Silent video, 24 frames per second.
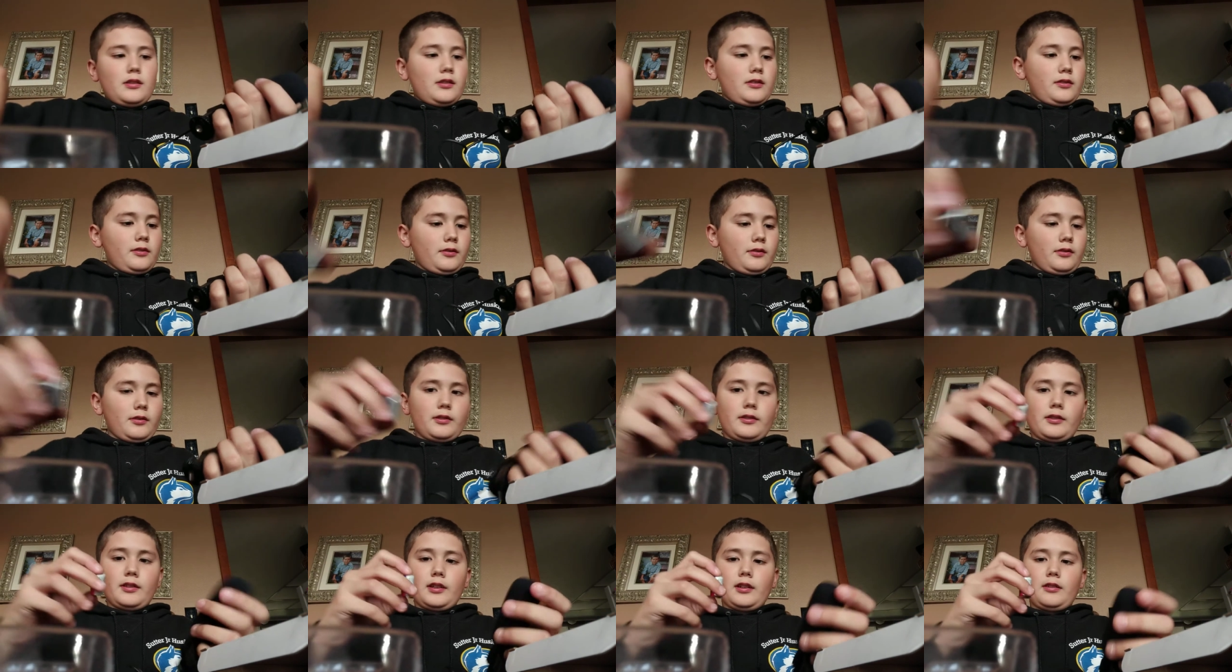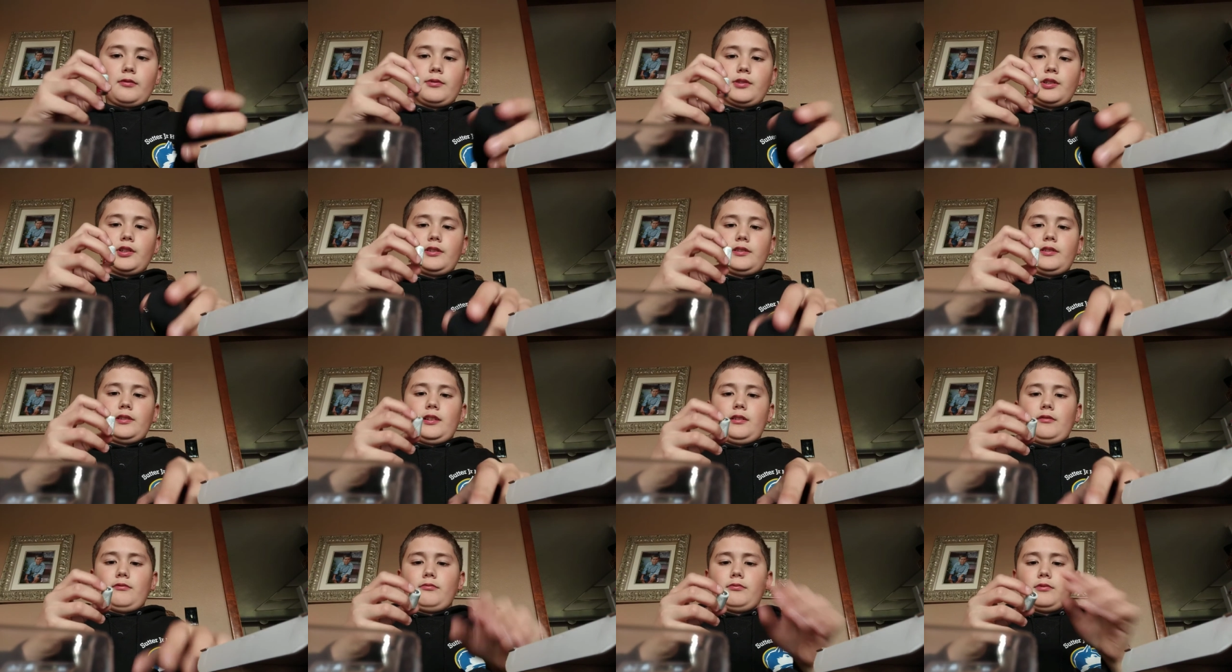So it looks like we just
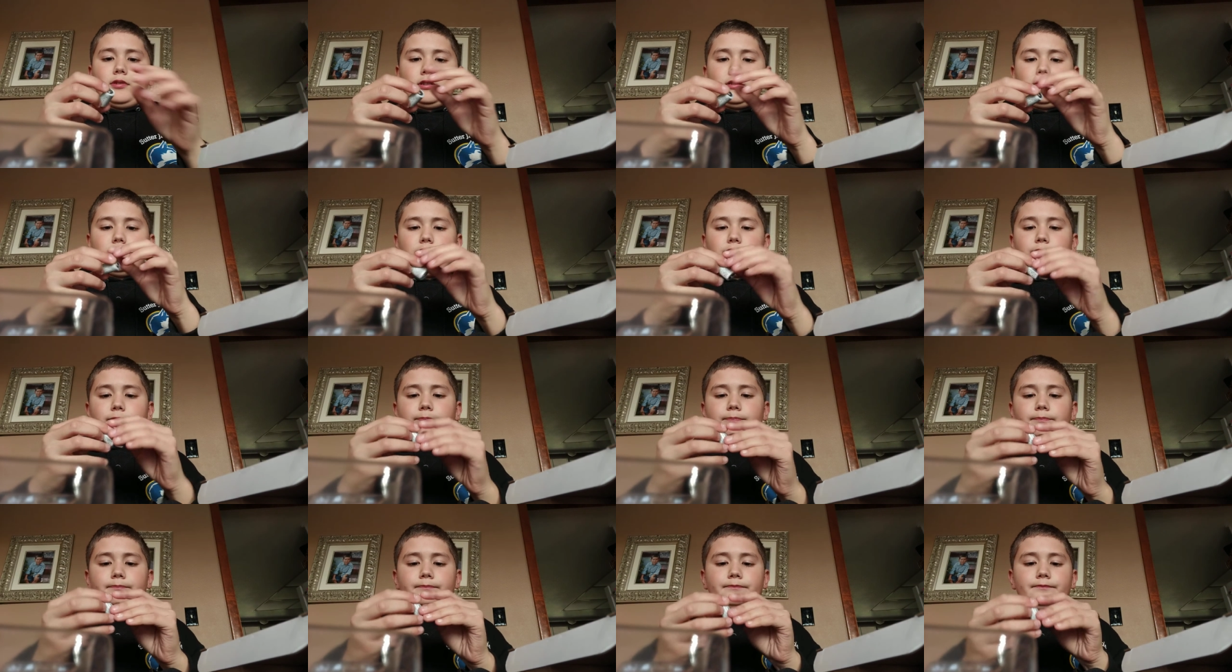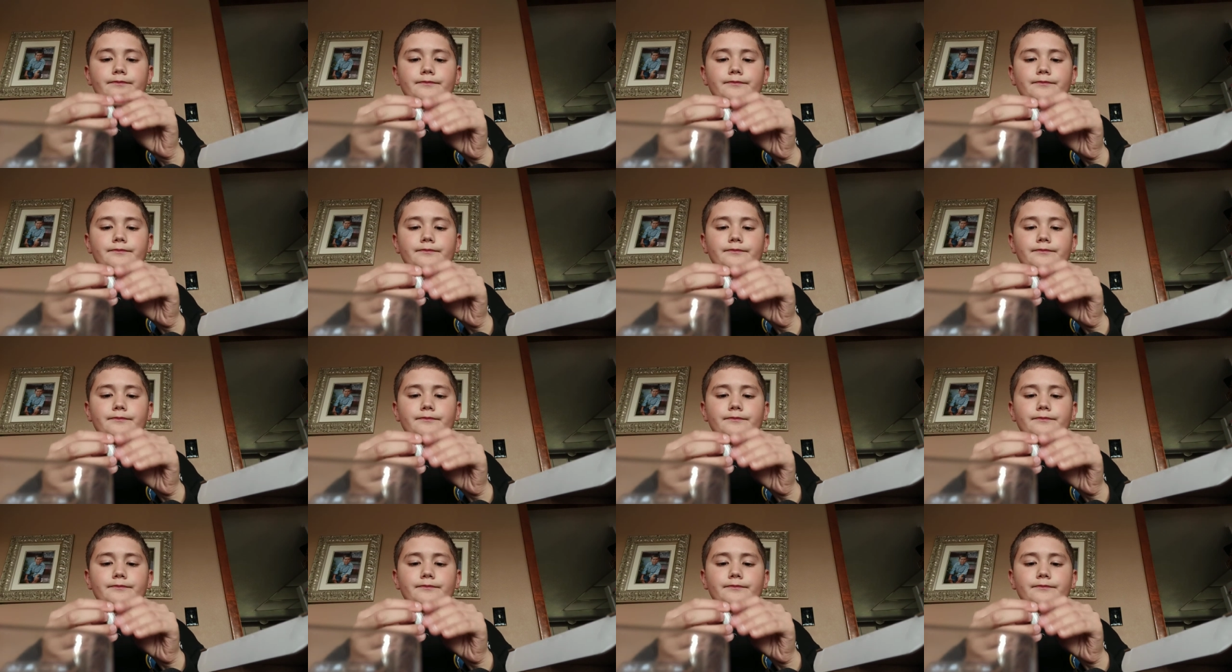need one of them.